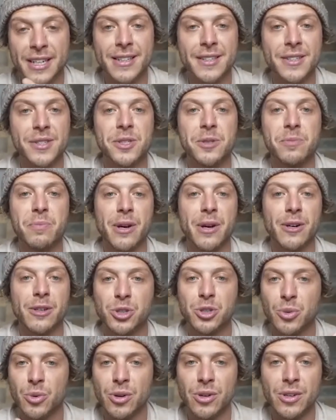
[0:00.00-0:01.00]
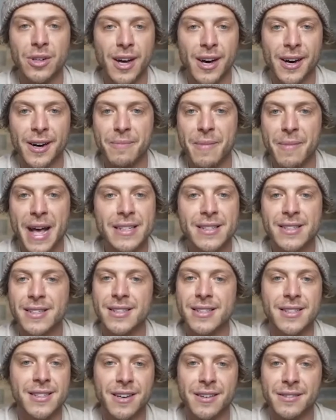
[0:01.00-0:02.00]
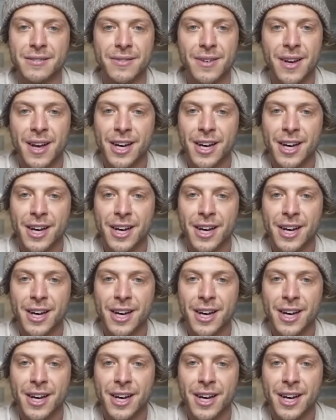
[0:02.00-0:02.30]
spiritual um, essence of